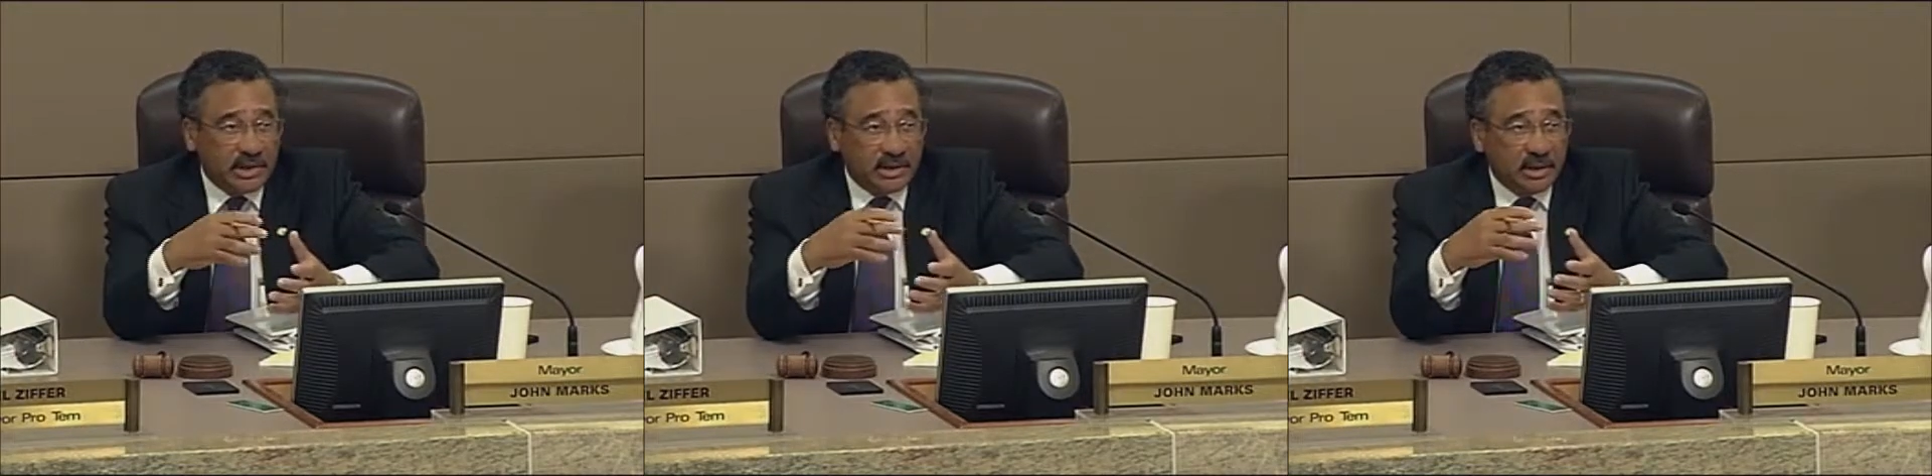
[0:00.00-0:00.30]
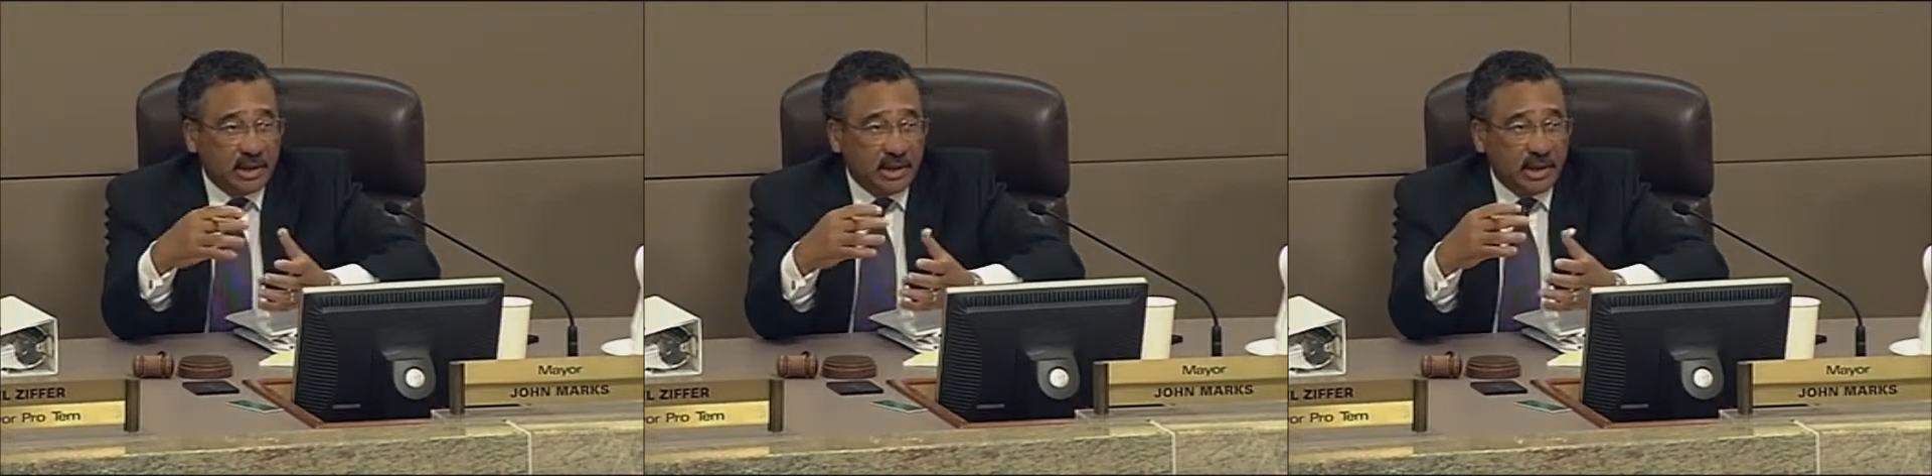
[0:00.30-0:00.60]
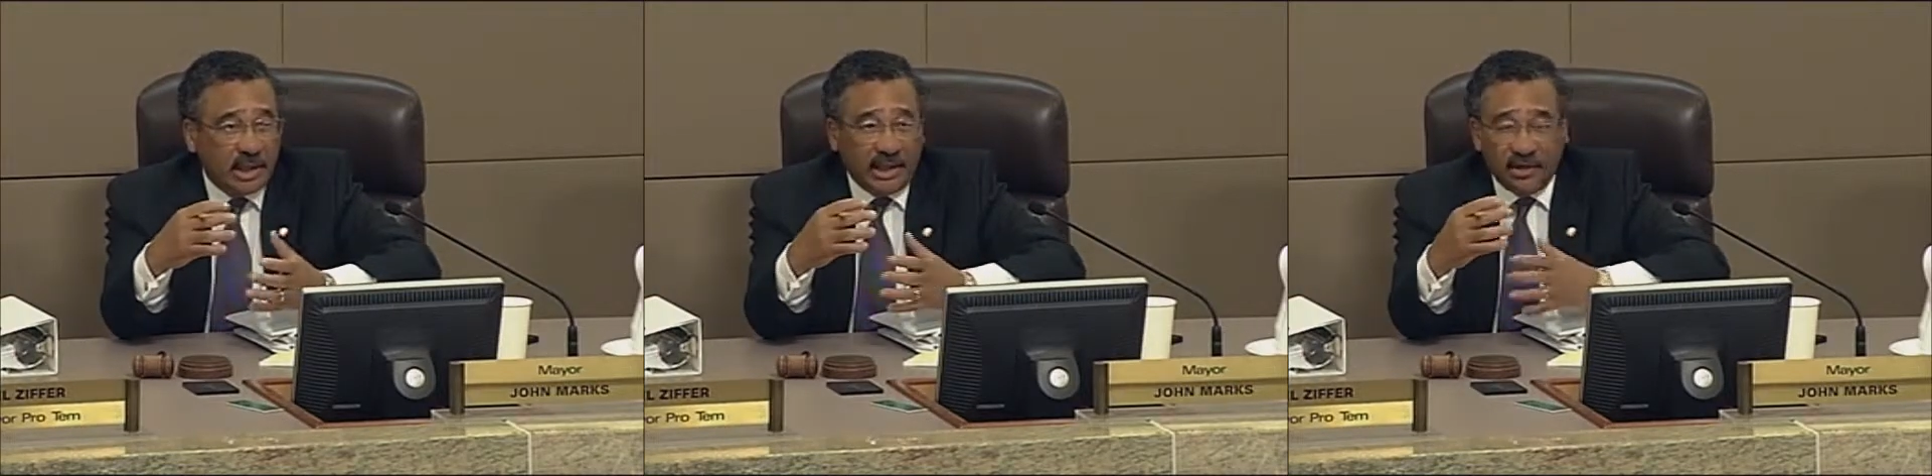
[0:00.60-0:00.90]
And
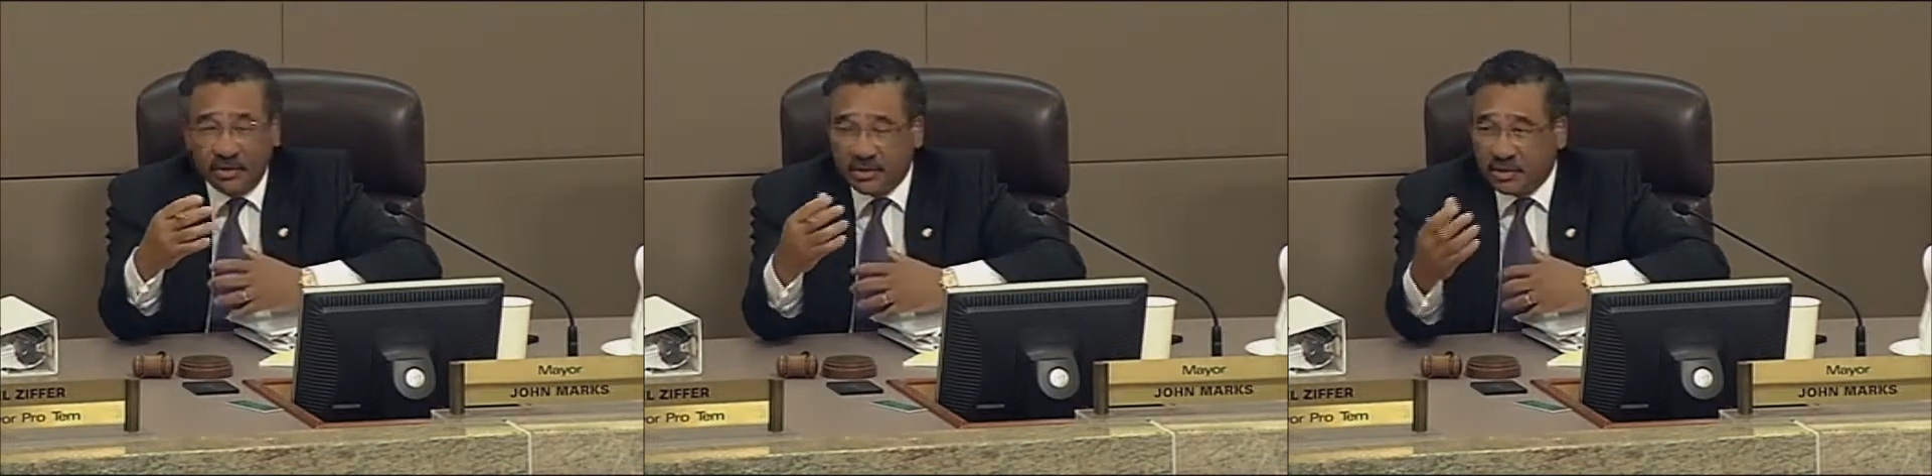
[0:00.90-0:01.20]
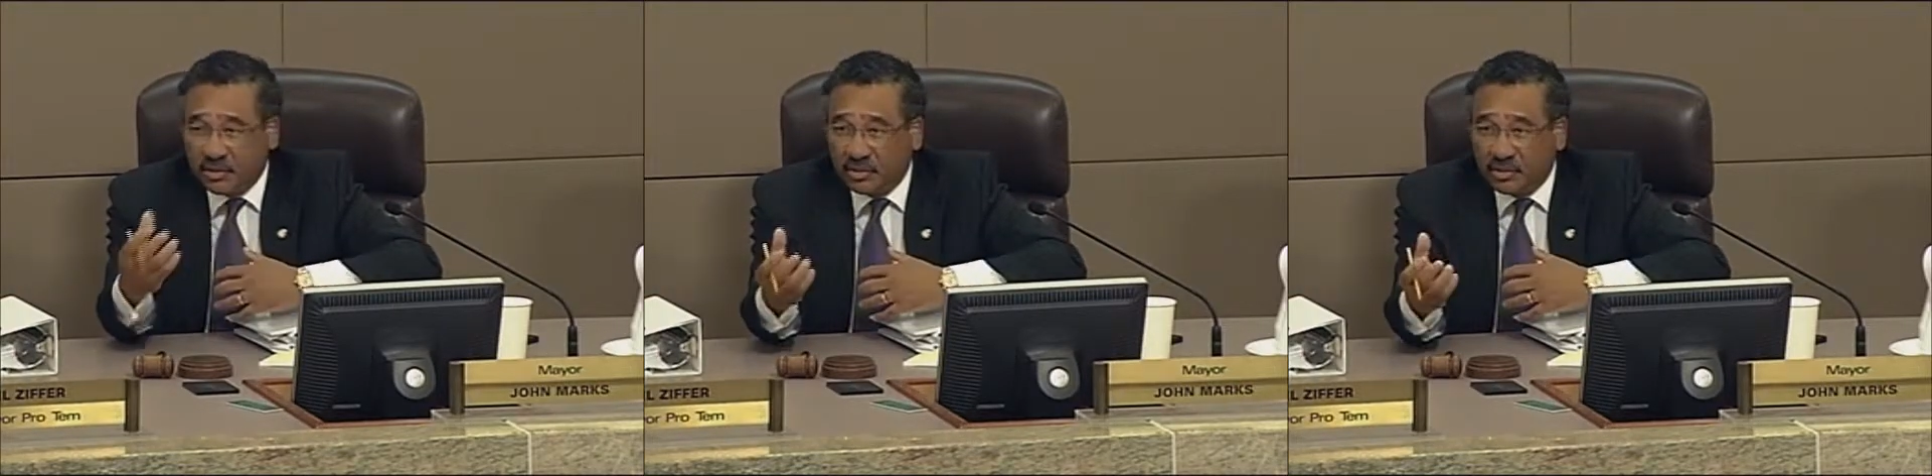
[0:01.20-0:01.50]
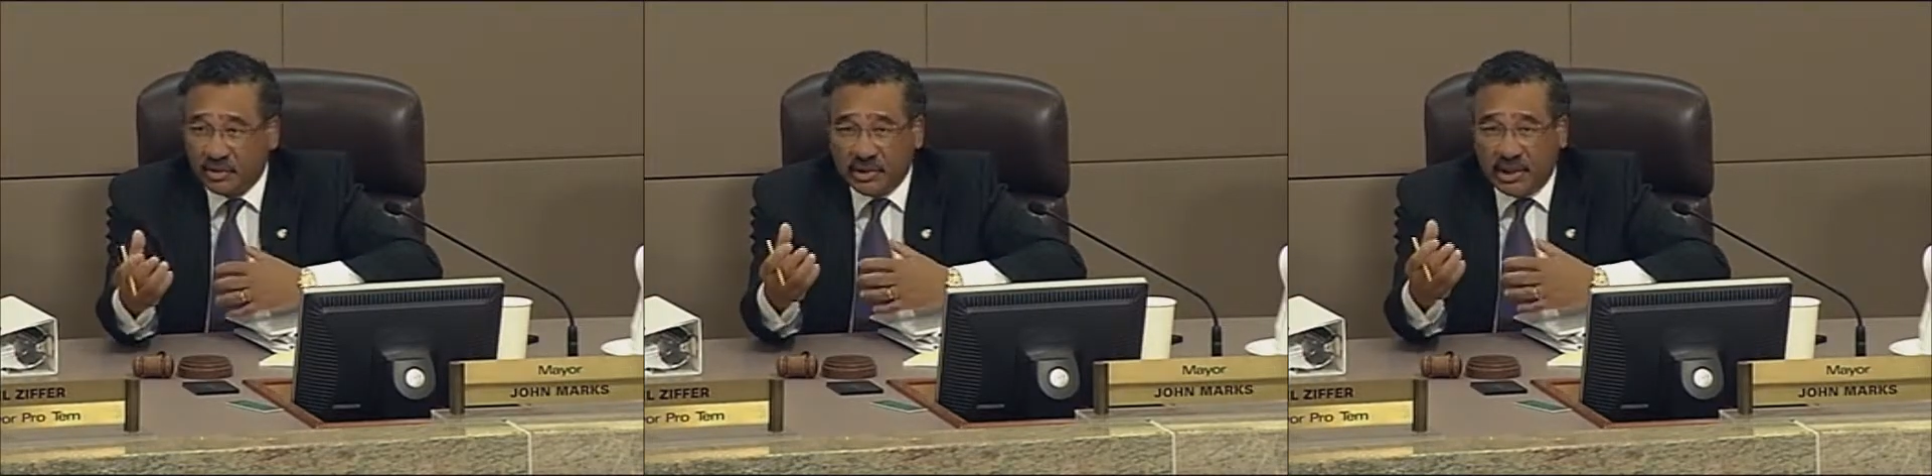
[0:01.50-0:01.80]
I go to schools.